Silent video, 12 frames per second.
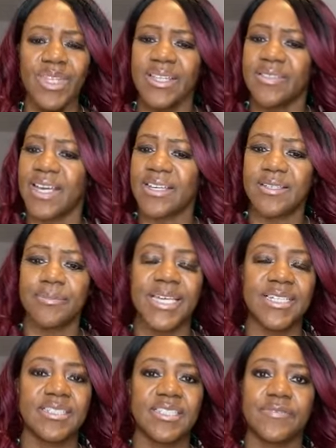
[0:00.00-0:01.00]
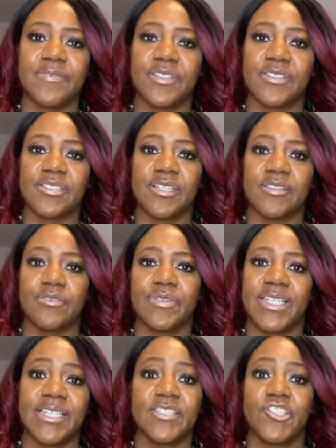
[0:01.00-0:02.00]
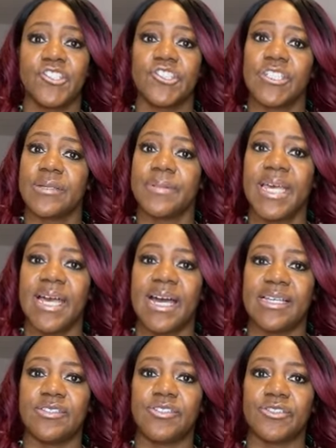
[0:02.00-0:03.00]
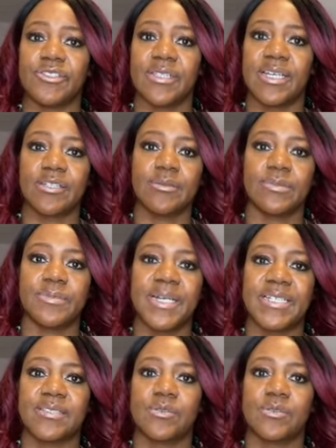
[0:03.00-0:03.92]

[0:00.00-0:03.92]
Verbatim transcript: That can make a difference on the relationship, and also that comes back to